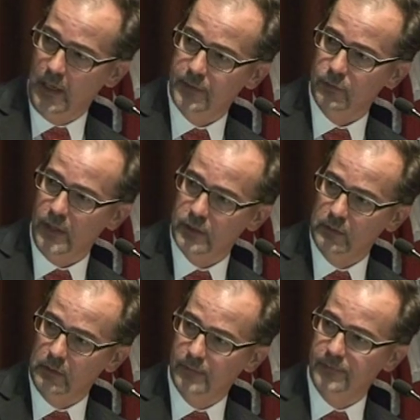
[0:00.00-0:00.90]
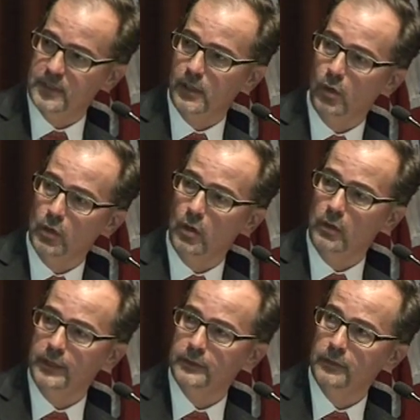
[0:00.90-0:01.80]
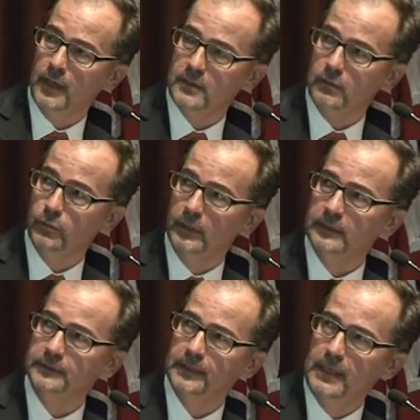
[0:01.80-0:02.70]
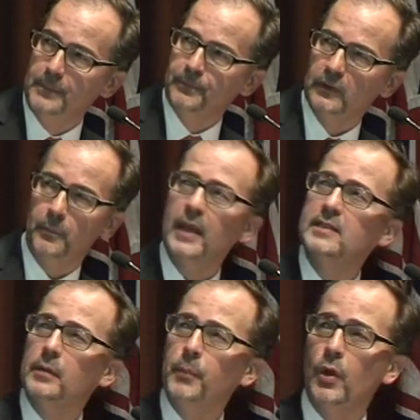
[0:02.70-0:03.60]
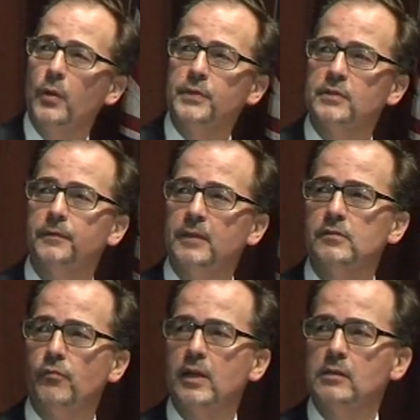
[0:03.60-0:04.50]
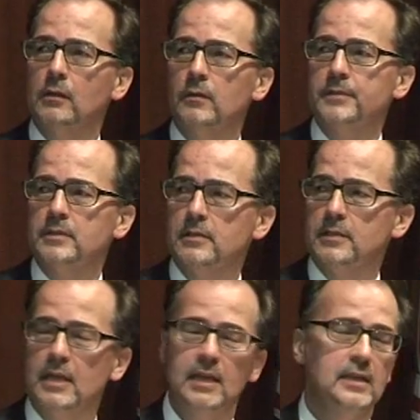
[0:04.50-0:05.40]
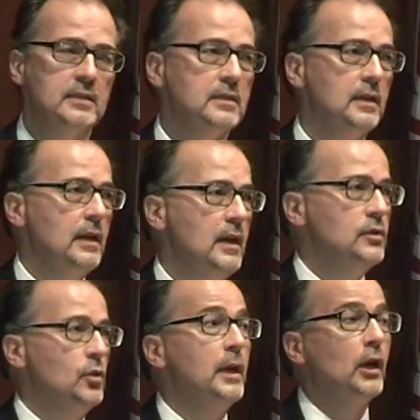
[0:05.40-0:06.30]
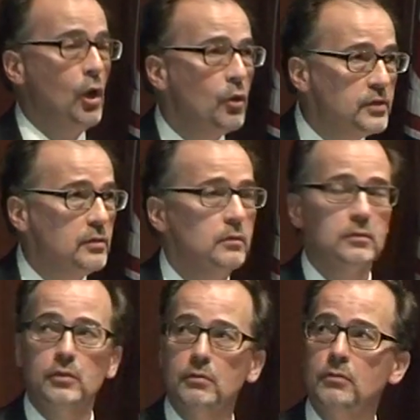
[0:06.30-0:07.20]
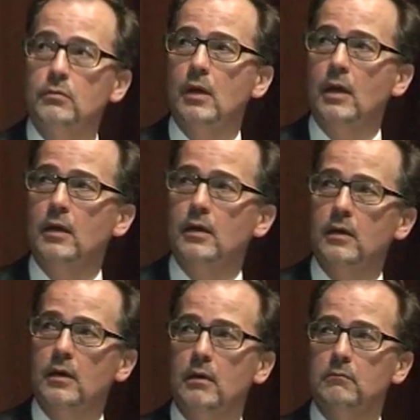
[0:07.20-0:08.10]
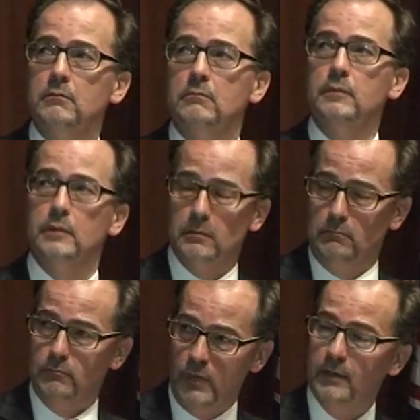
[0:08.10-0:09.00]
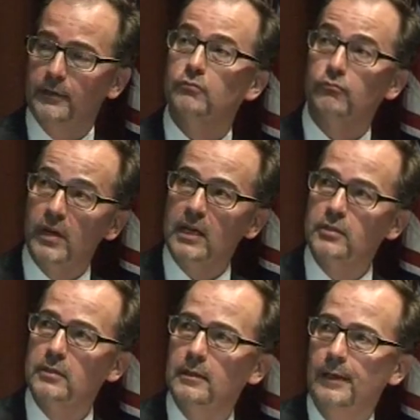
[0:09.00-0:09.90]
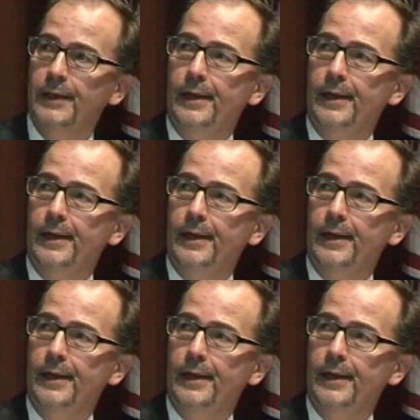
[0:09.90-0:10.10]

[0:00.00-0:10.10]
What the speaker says: another regional office in Hong Kong in 2012. The basic purpose of these regional offices is to be closer to the relevant region,